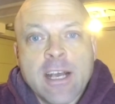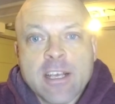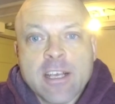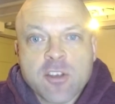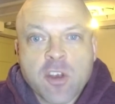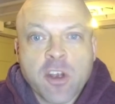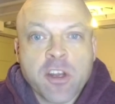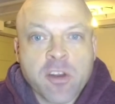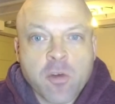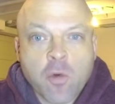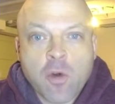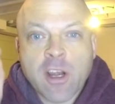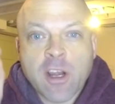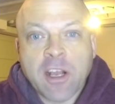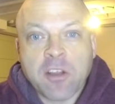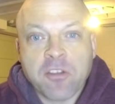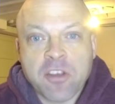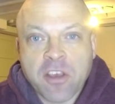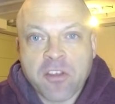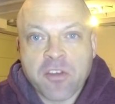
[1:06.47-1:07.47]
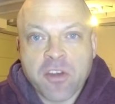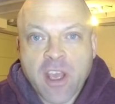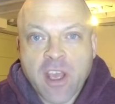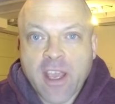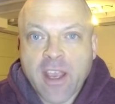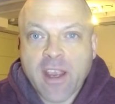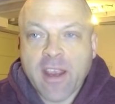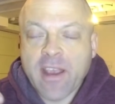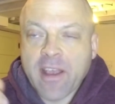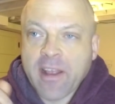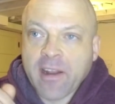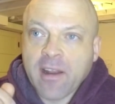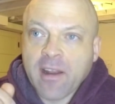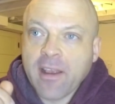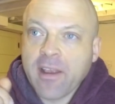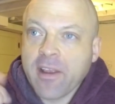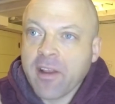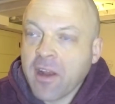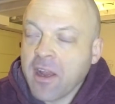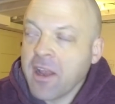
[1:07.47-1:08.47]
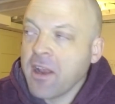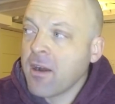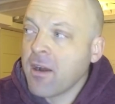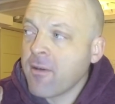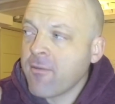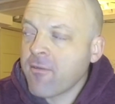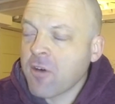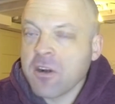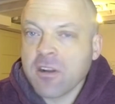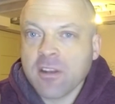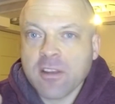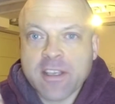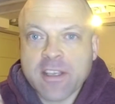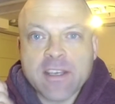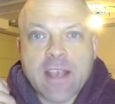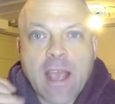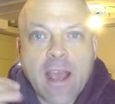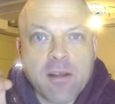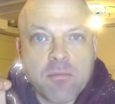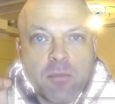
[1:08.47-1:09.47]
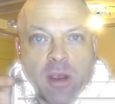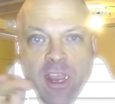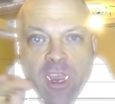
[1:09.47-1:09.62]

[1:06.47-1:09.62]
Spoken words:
So I did a workout the other day and inadvertently had my